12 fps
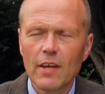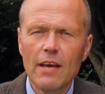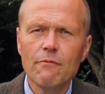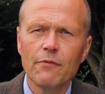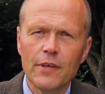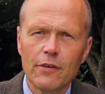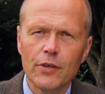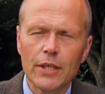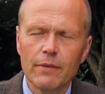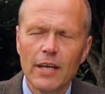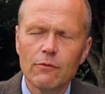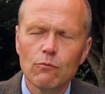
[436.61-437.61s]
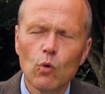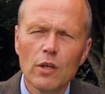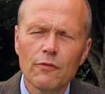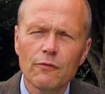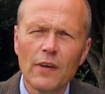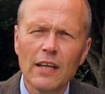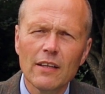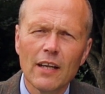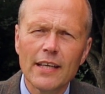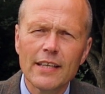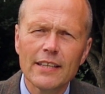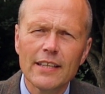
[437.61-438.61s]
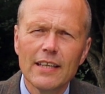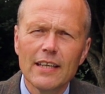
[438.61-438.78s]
inferior. It would have felt like